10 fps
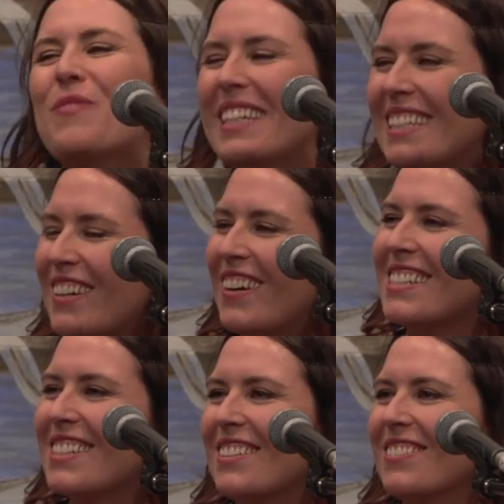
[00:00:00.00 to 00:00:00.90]
But,
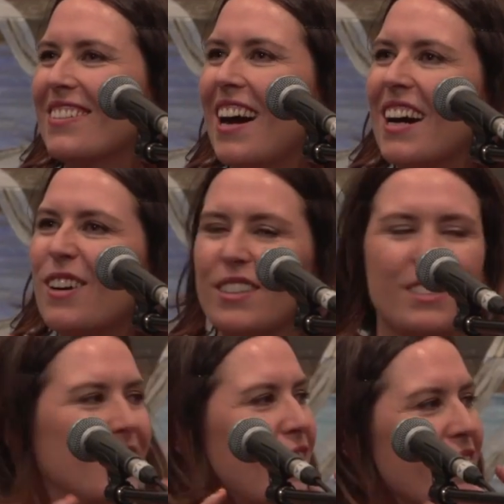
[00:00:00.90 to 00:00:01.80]
I got
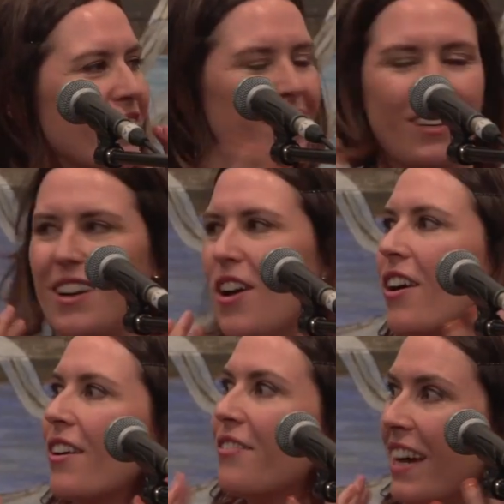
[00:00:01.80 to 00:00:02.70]
to know
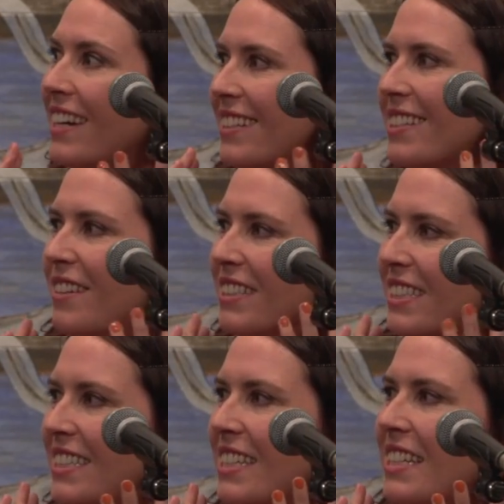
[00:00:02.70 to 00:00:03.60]
her face. I
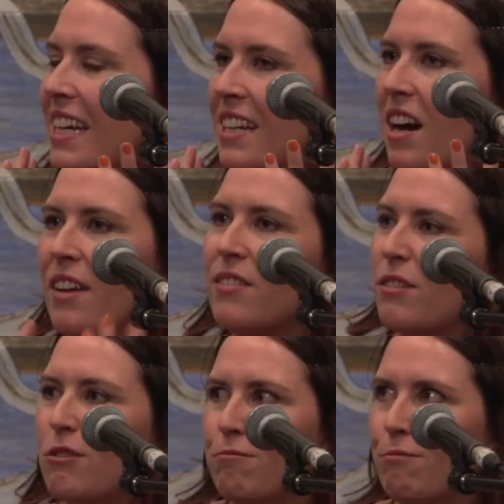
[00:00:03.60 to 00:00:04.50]
really did. And I've
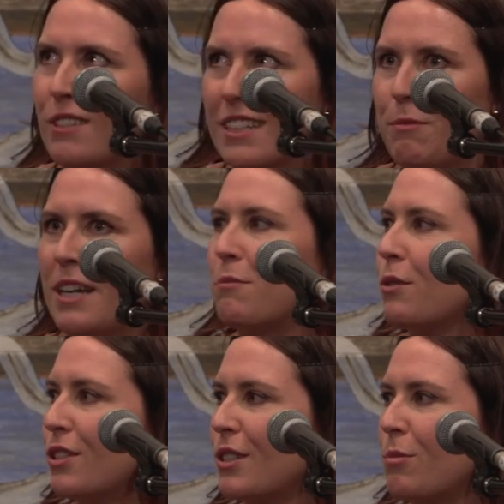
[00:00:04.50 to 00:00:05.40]
never really painted
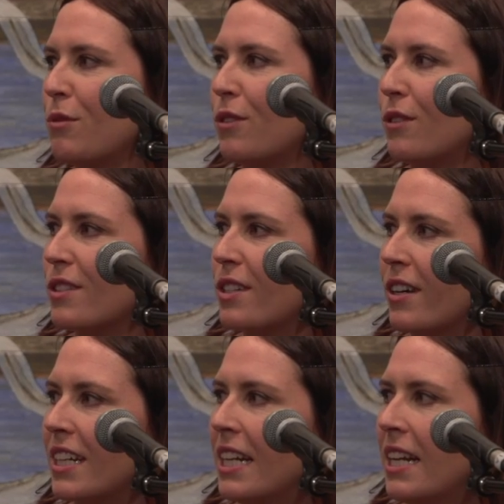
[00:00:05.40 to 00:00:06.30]
portraits before.
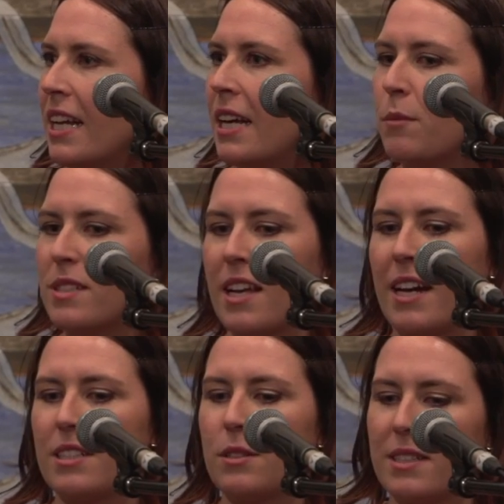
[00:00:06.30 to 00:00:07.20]
So it was
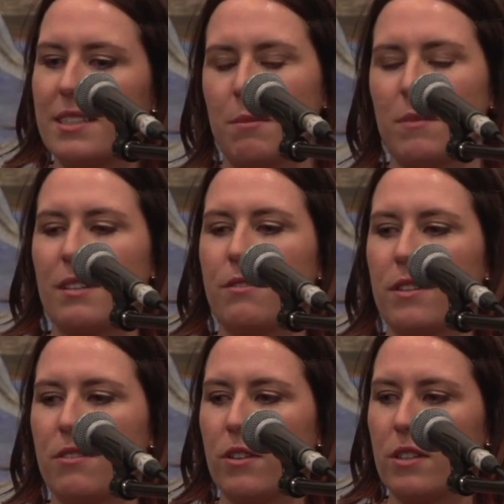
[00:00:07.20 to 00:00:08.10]
like doing something for
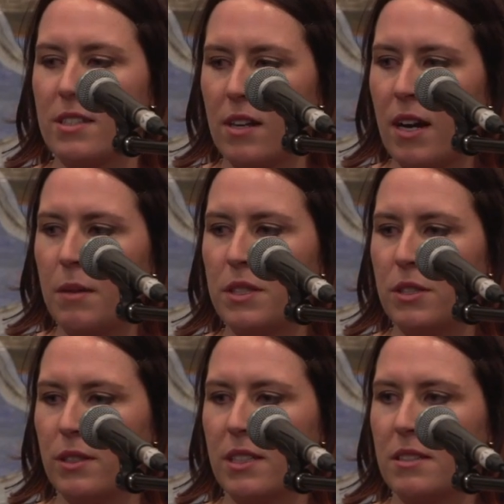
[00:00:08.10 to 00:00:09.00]
the first time and
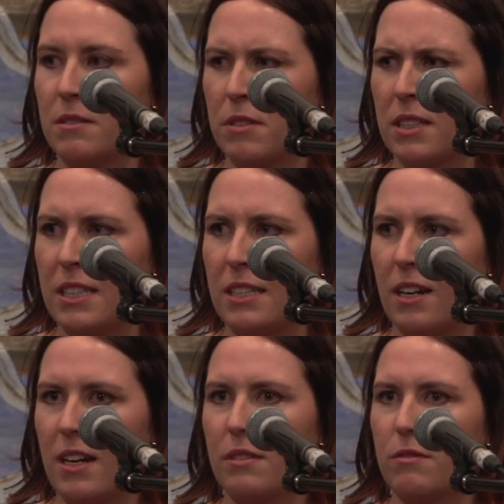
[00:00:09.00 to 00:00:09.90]
doing it in a really
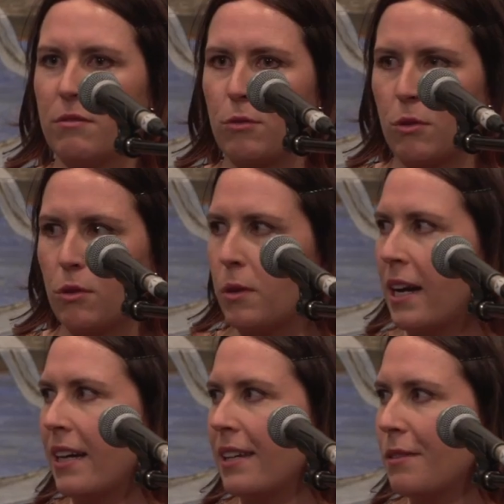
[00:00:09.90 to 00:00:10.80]
kind of raw
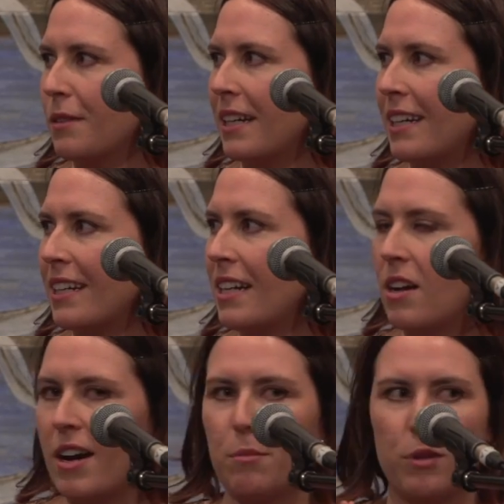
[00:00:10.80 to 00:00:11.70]
way, where
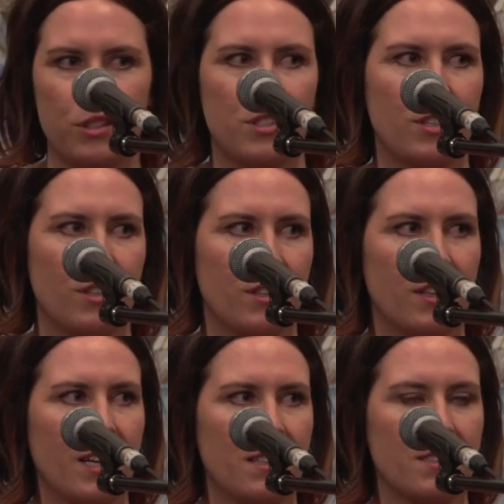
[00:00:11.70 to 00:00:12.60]
I approached her
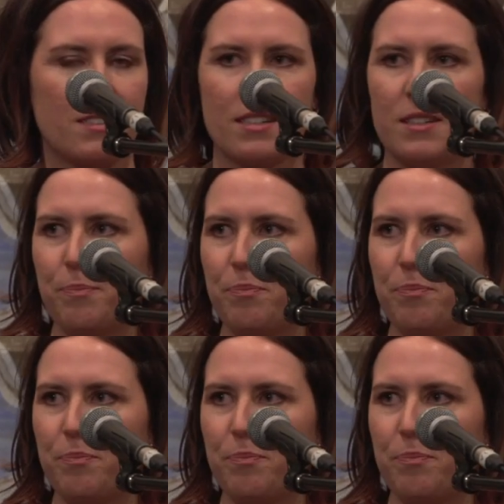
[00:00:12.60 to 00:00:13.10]
as,